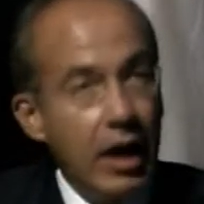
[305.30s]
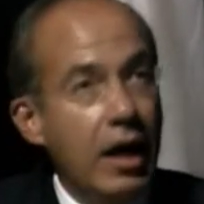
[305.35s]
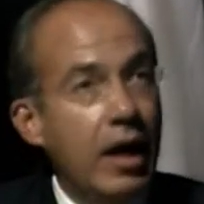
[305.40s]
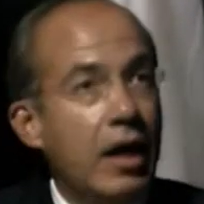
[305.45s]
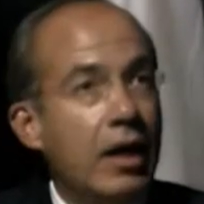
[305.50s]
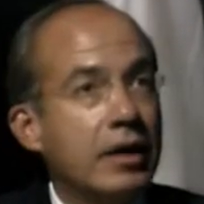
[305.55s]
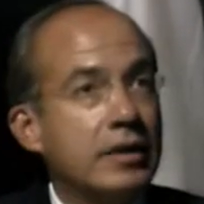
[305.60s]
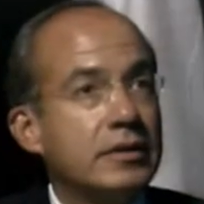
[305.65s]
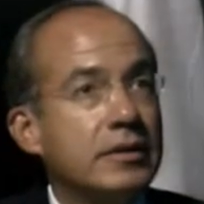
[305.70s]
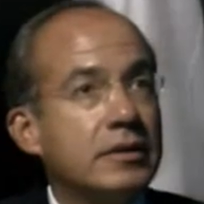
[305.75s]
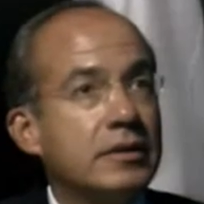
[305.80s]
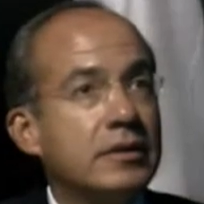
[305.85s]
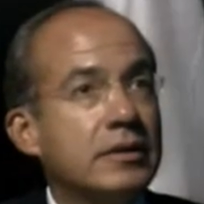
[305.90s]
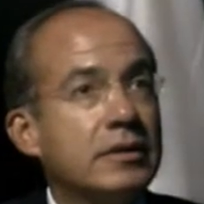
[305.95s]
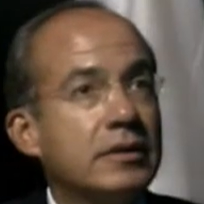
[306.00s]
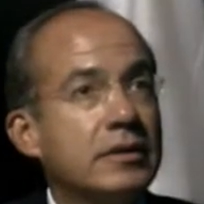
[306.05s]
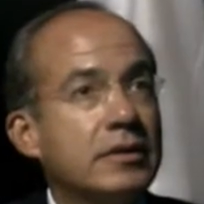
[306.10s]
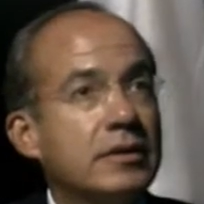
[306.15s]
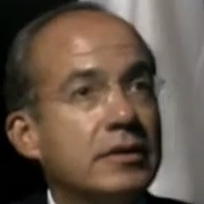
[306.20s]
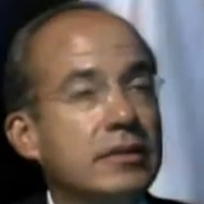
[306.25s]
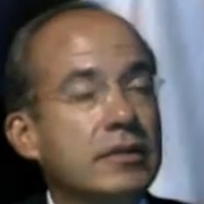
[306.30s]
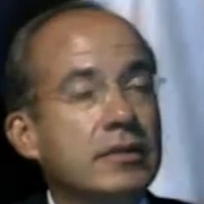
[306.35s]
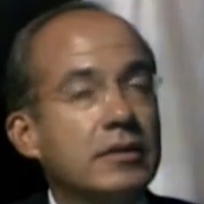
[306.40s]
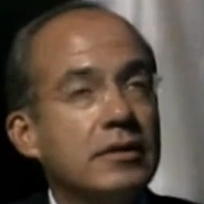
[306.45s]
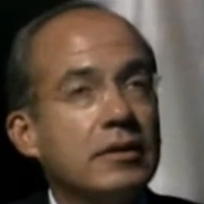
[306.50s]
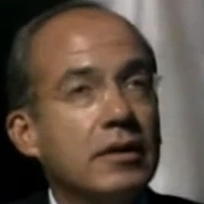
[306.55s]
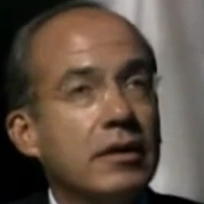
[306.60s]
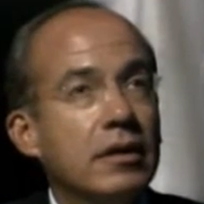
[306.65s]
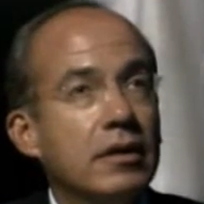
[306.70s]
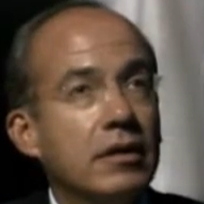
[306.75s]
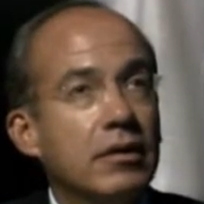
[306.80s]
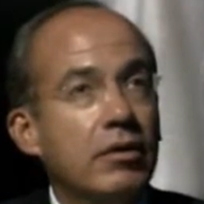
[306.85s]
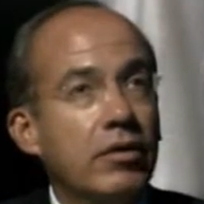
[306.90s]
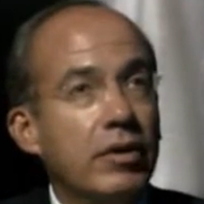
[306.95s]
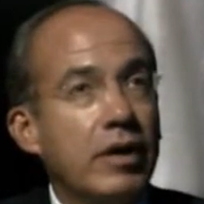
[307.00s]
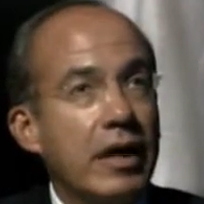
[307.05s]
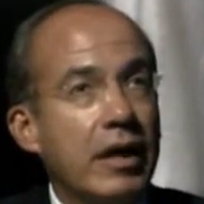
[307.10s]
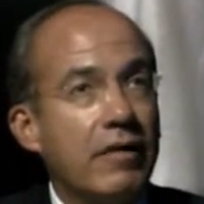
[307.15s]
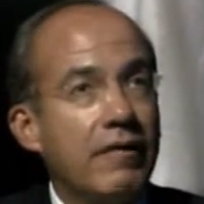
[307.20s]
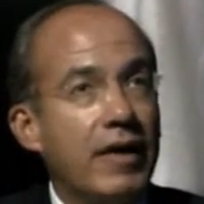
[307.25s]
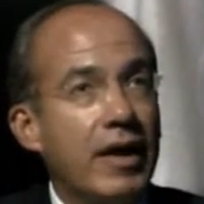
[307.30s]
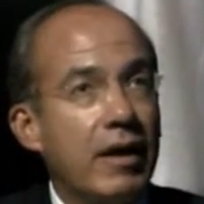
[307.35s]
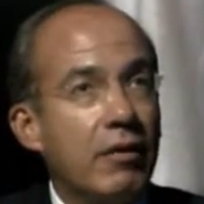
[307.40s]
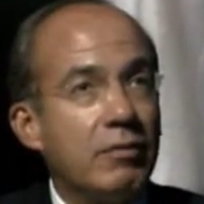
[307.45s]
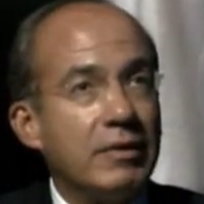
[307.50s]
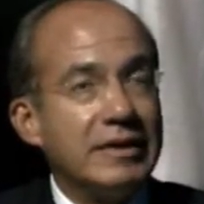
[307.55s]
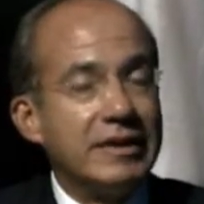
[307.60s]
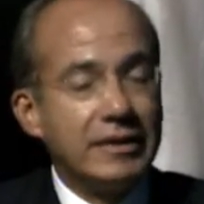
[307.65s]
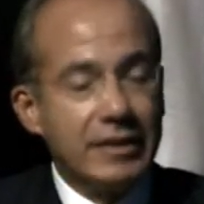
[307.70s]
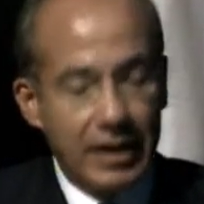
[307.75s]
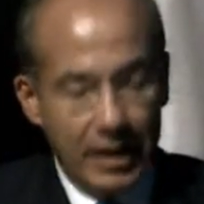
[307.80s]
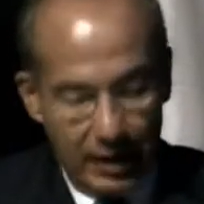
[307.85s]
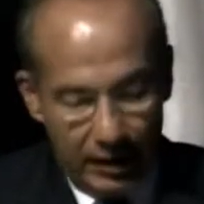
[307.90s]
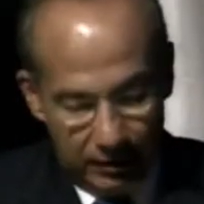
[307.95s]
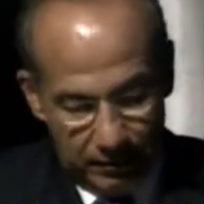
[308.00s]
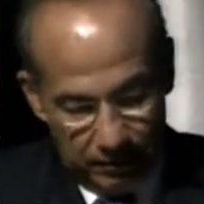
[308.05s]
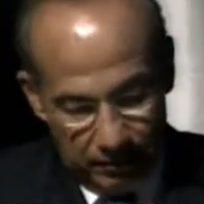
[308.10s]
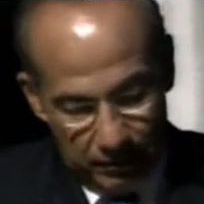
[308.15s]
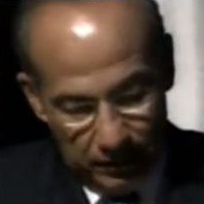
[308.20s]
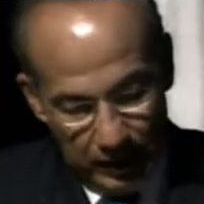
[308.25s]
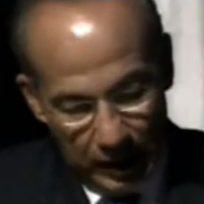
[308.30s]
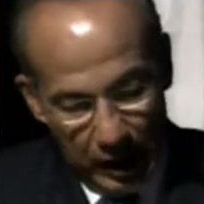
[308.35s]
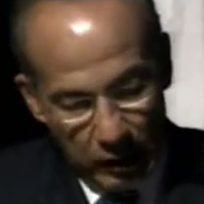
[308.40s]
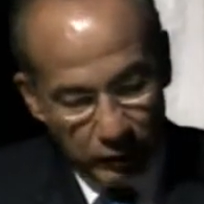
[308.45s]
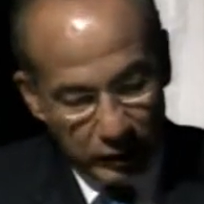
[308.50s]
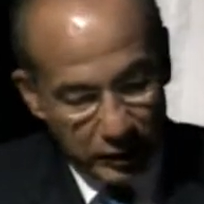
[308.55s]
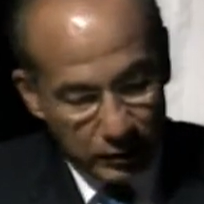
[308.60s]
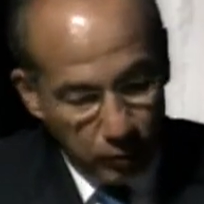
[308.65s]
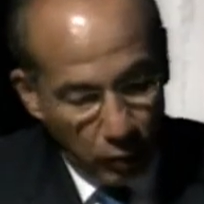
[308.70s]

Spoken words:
As Gloria Guevara was saying, I was